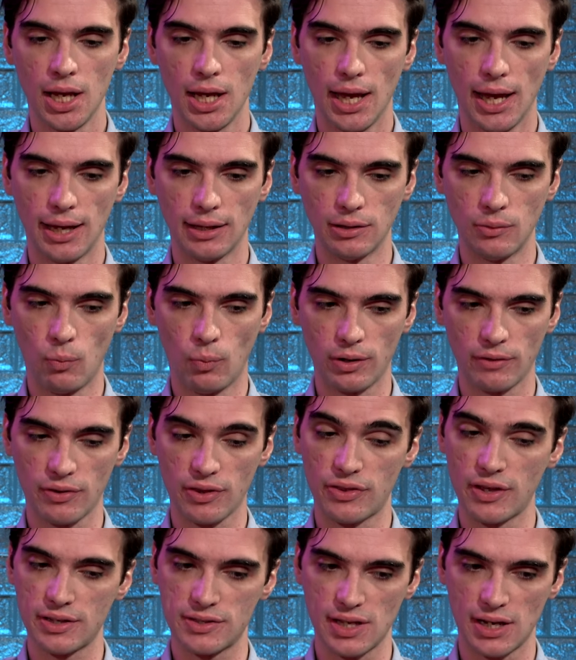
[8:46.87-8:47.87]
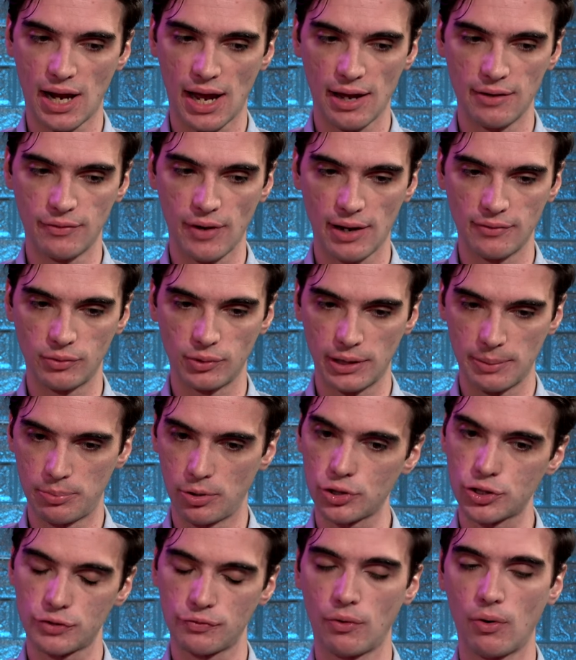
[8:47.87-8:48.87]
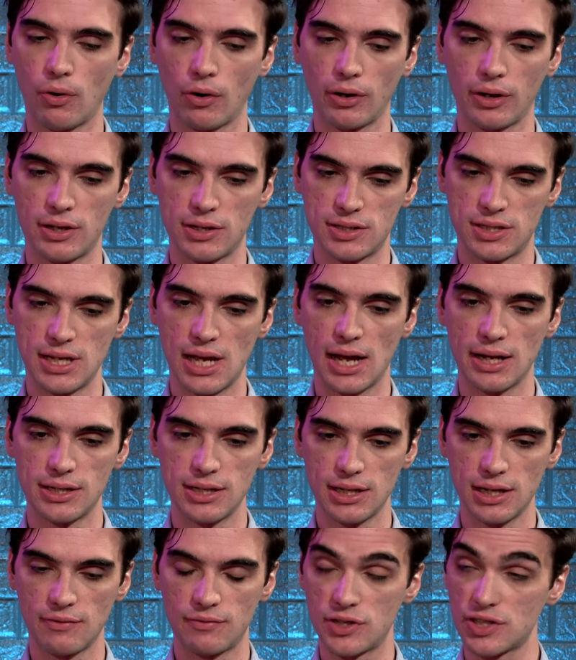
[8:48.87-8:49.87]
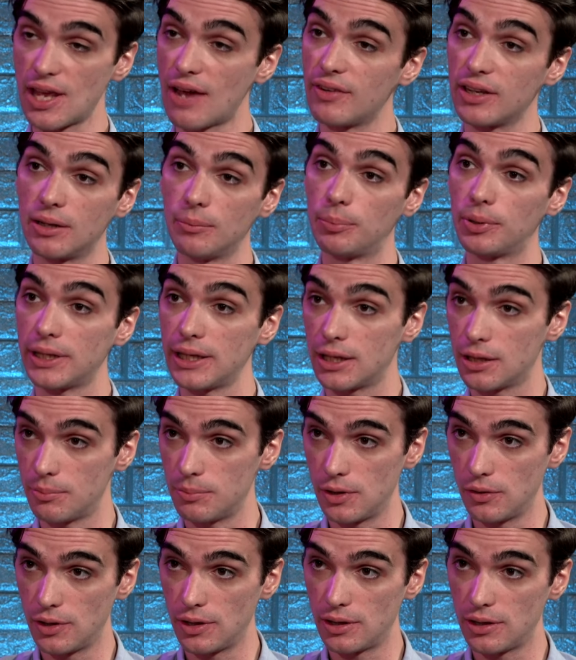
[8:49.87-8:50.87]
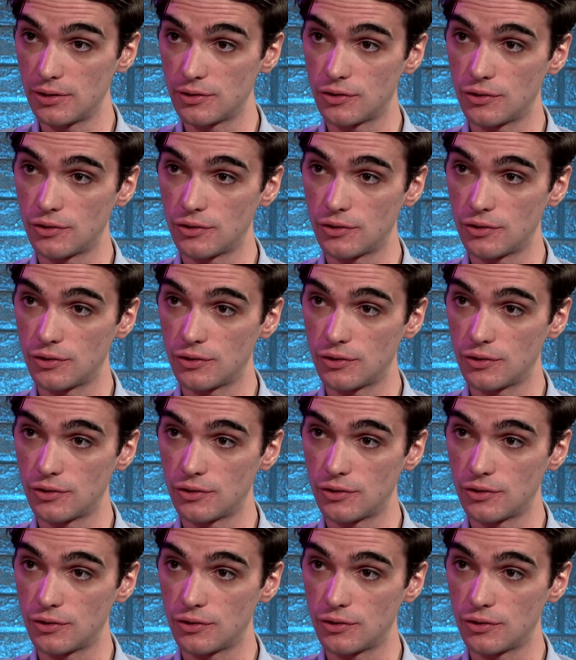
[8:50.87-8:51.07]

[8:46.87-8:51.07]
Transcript: And one of the things that I've really pushed for is the idea of just having complete communities.